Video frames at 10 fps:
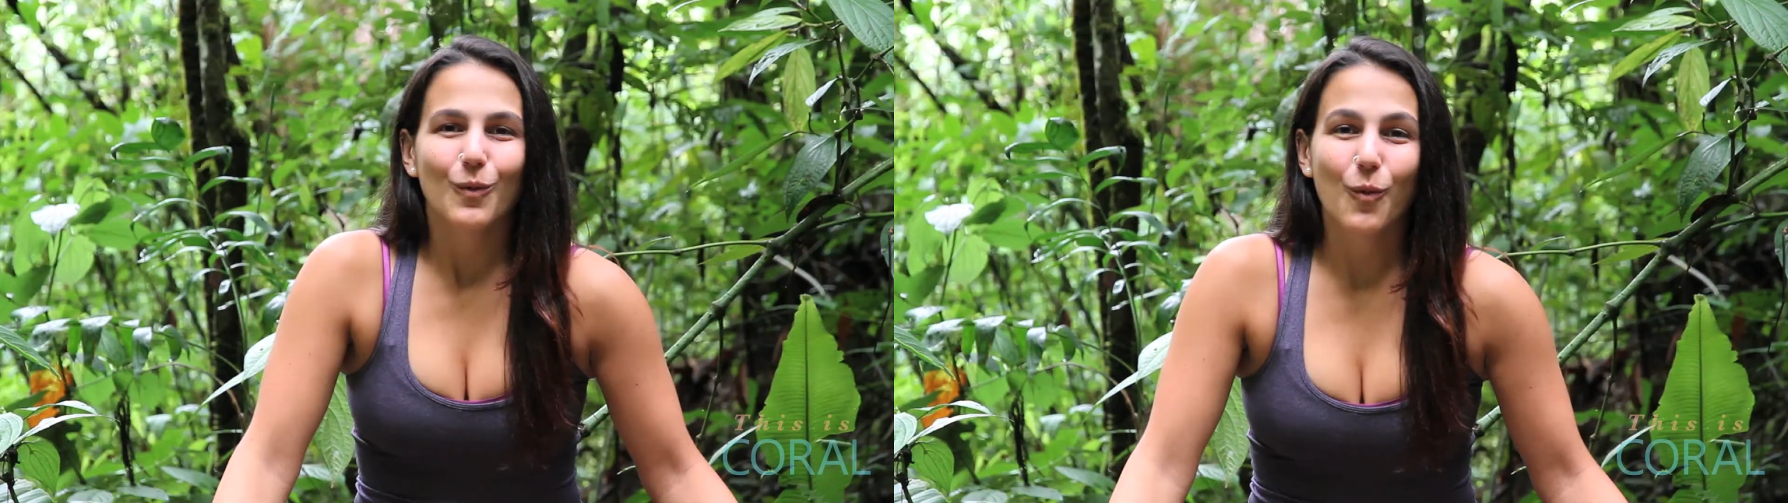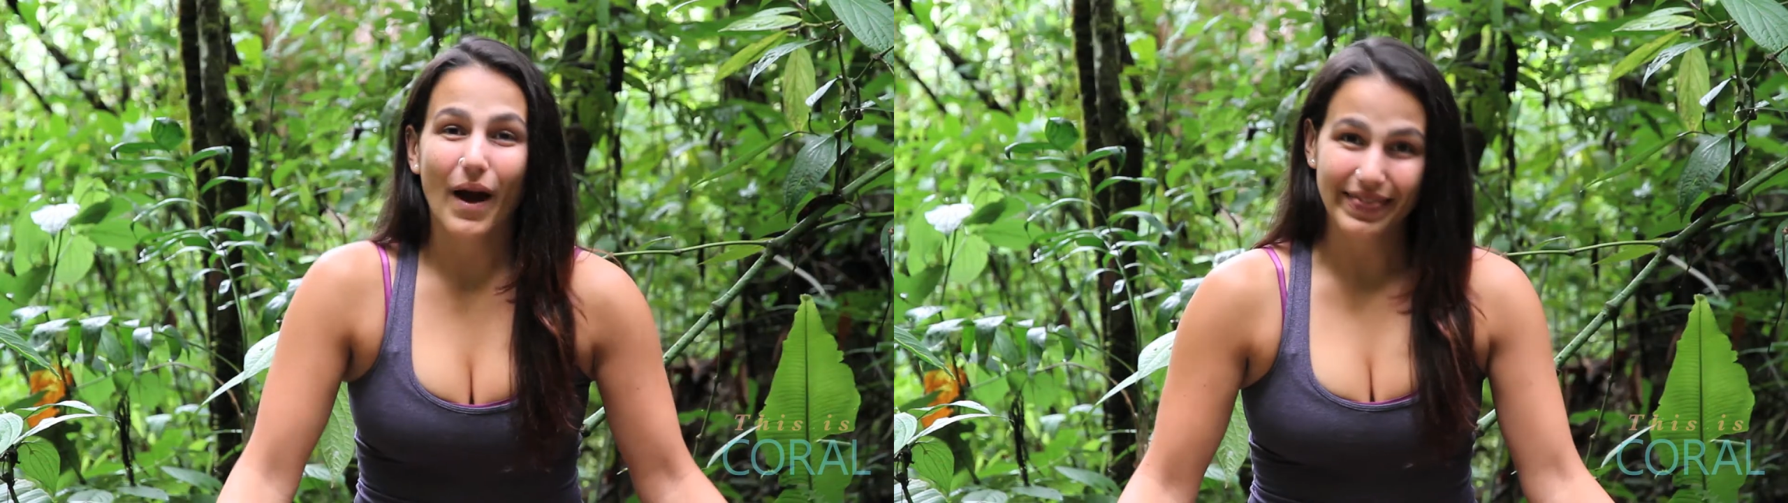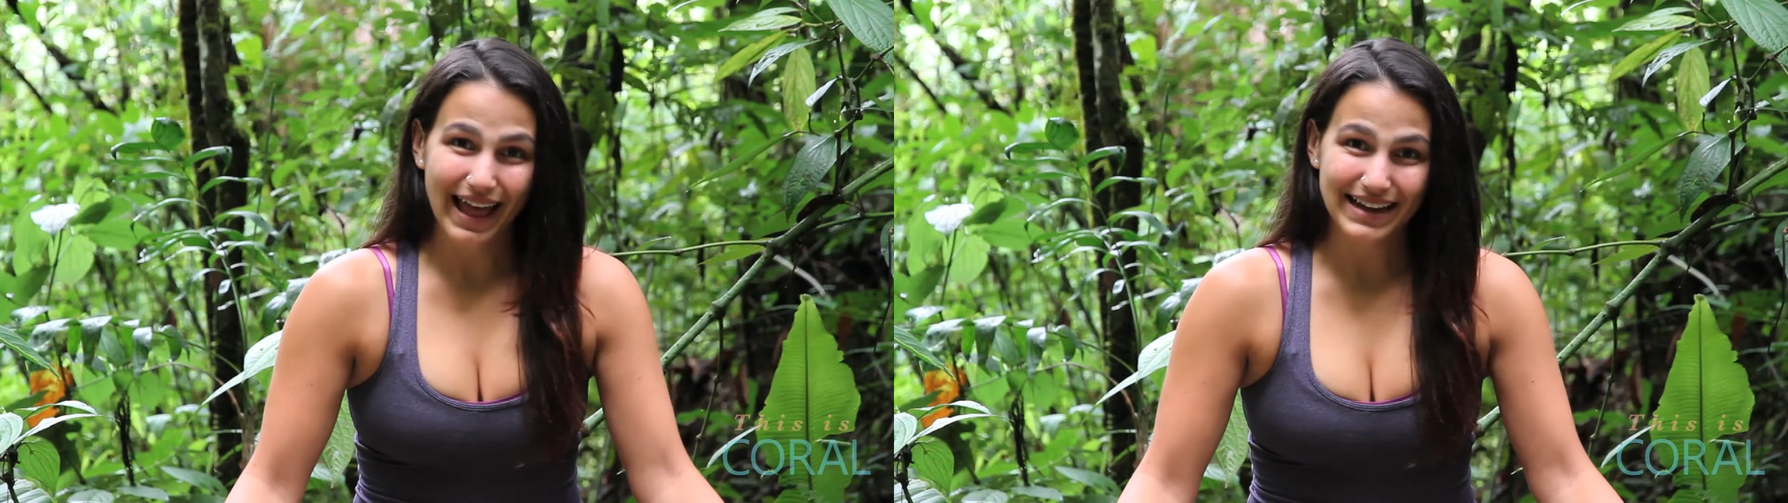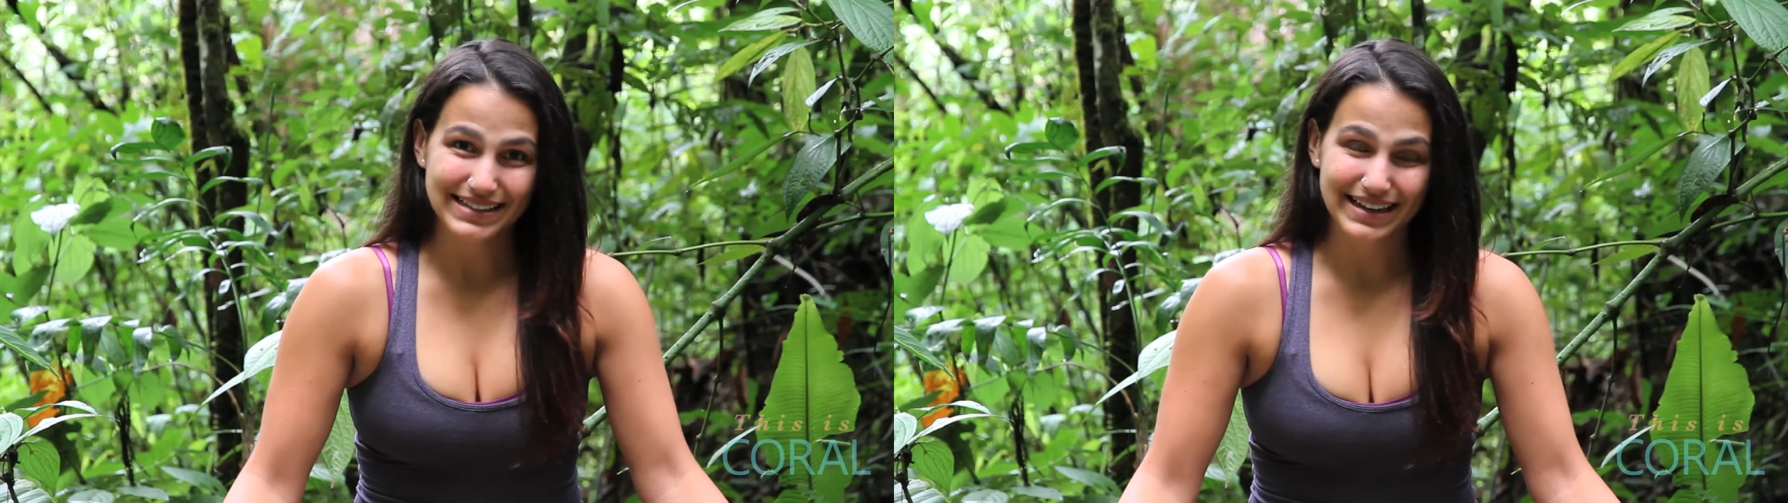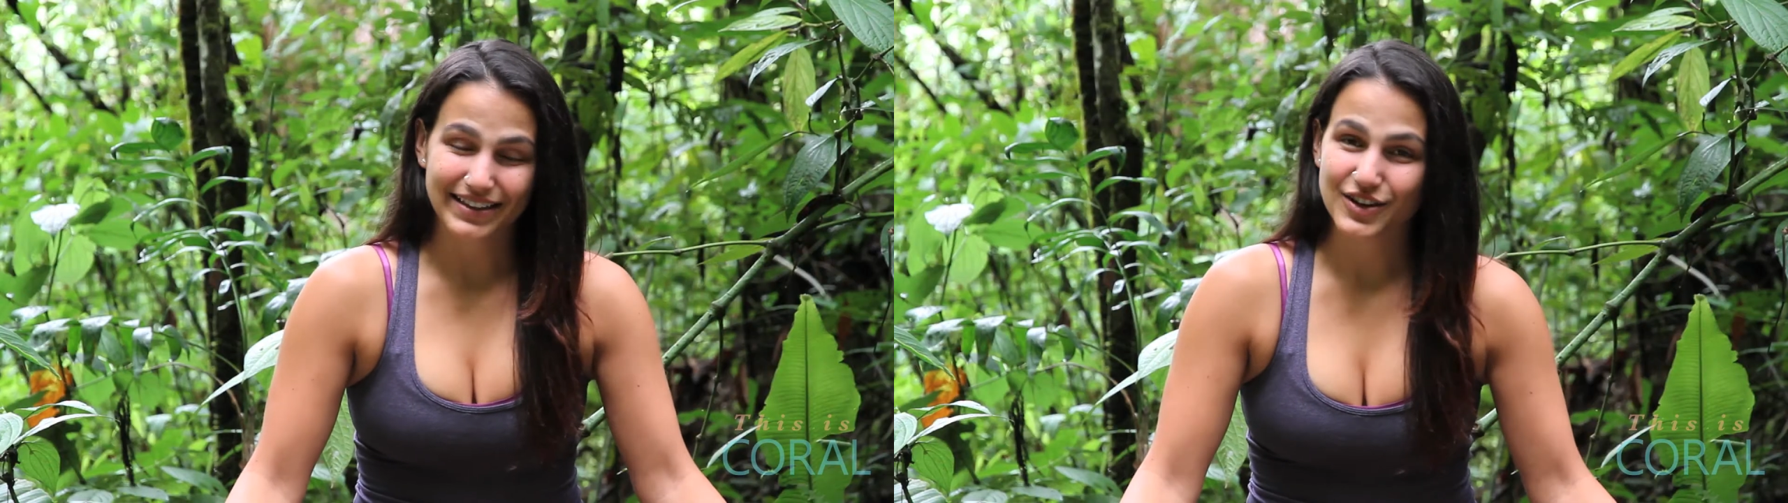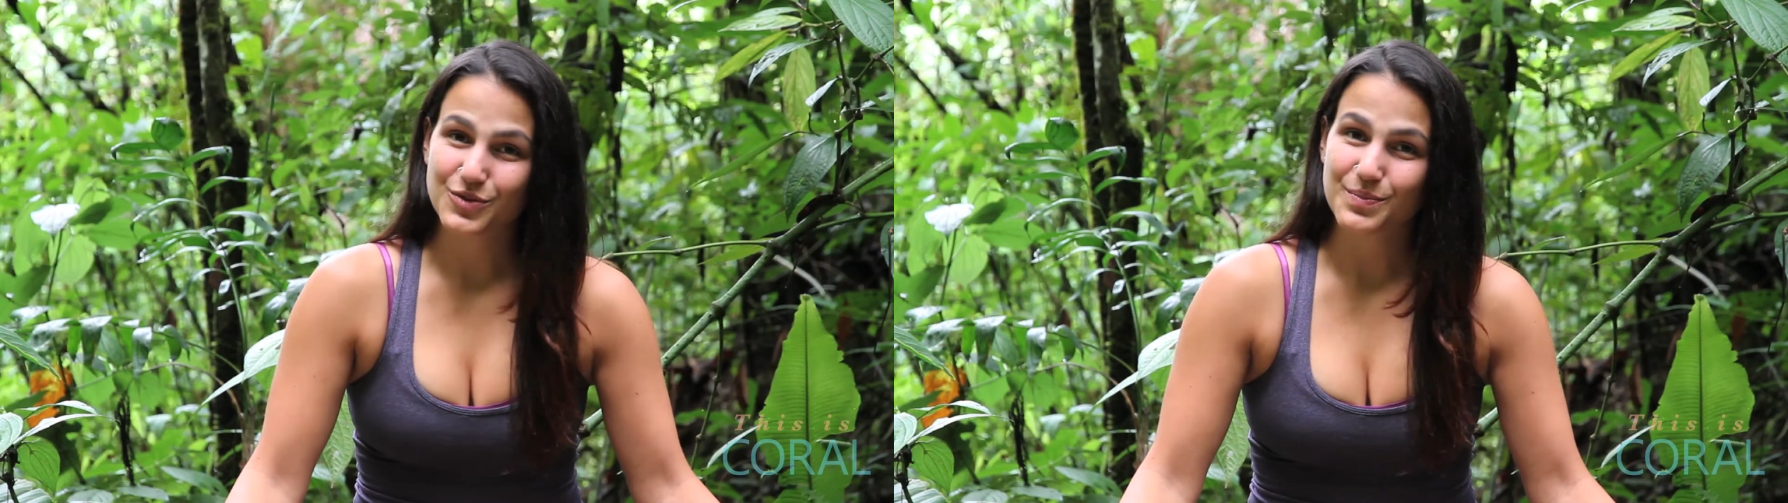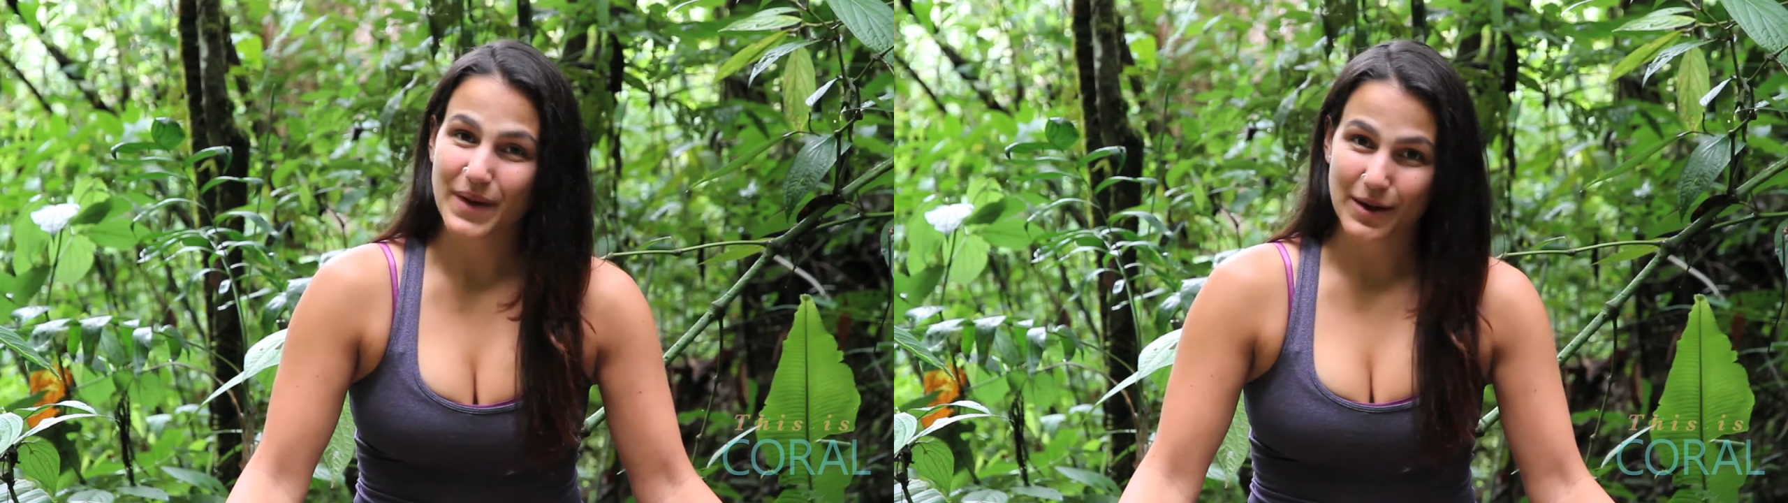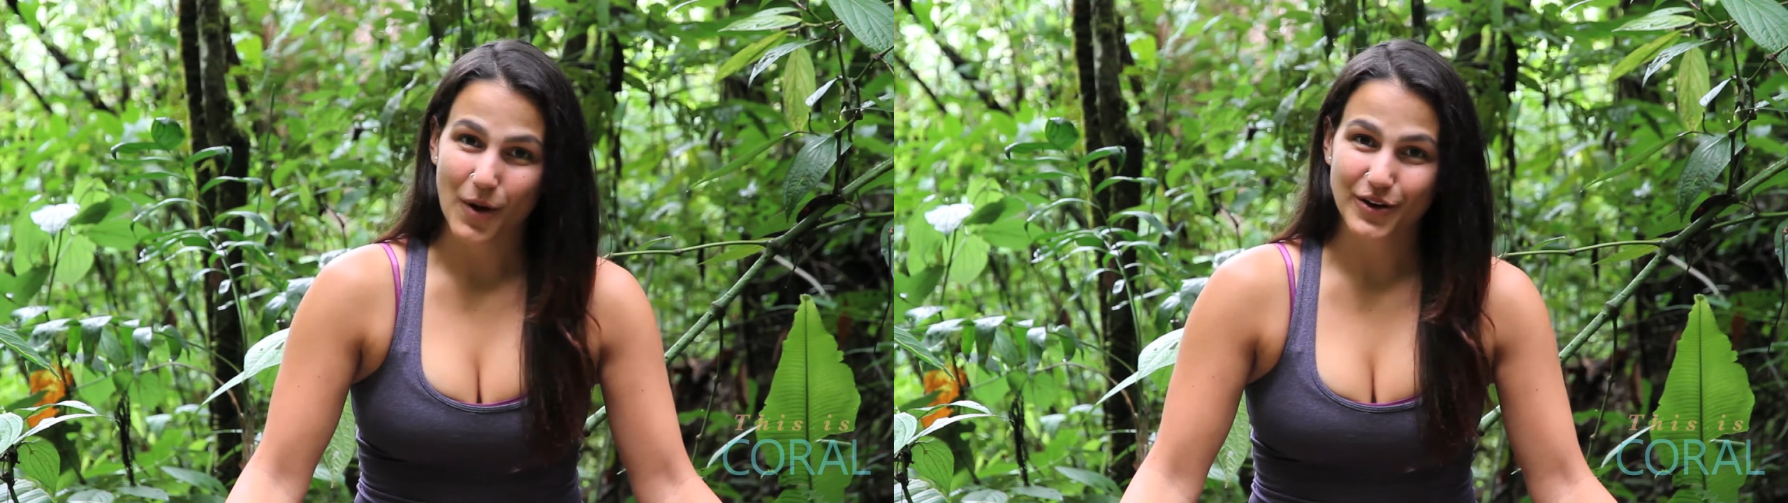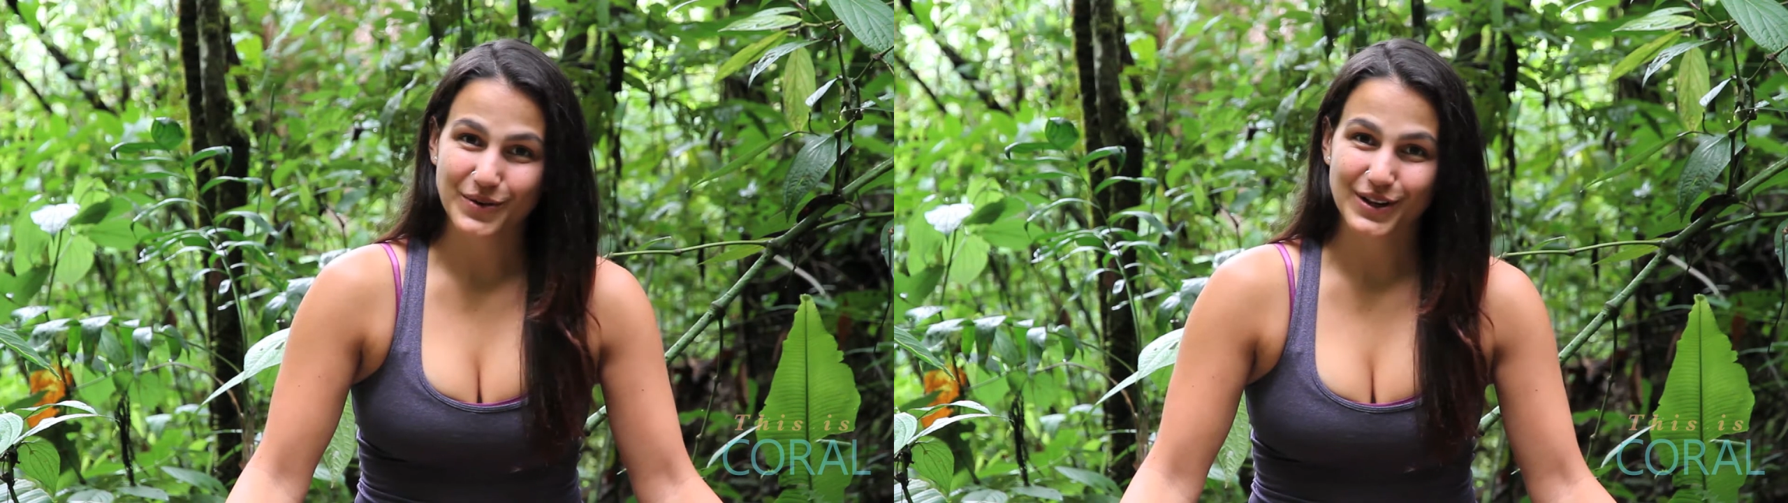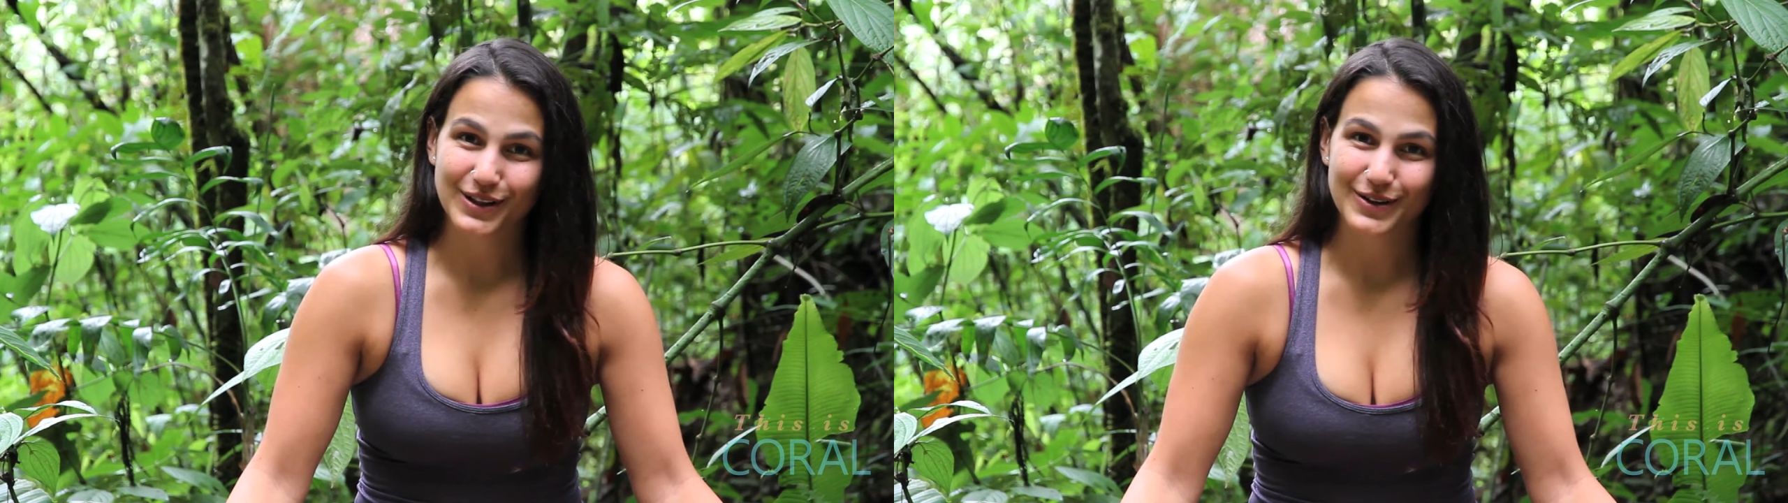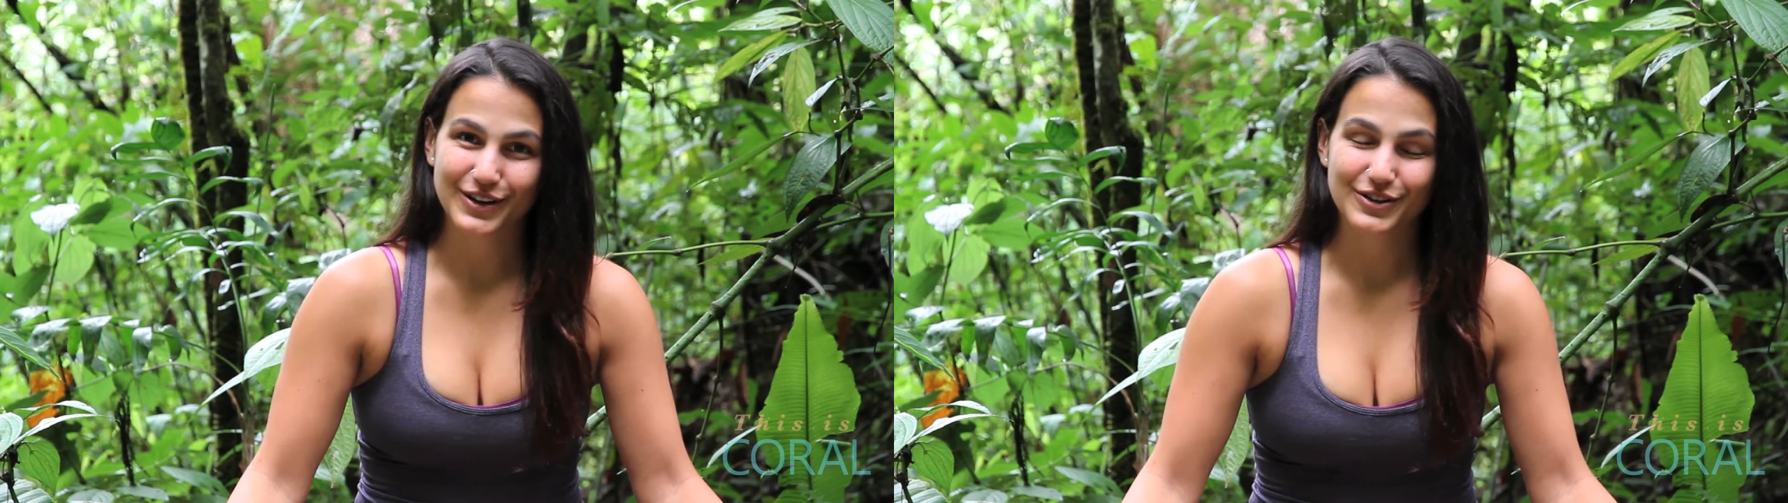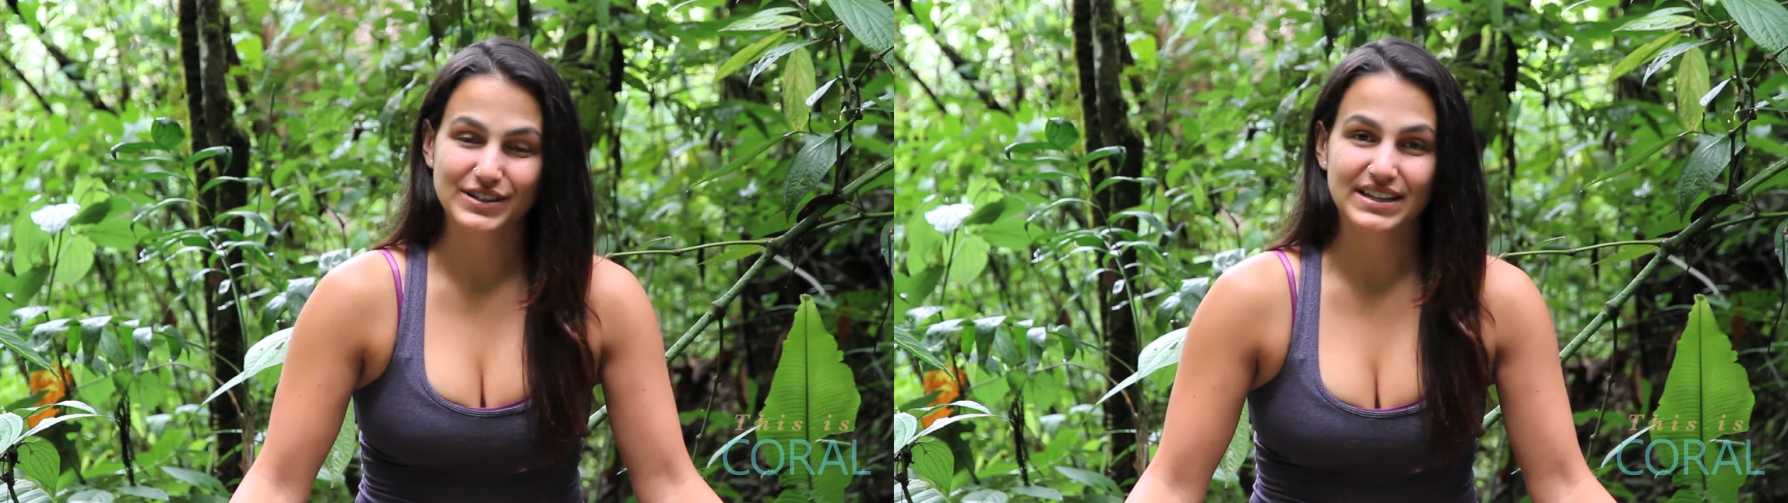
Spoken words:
One last thing that you may want to include in your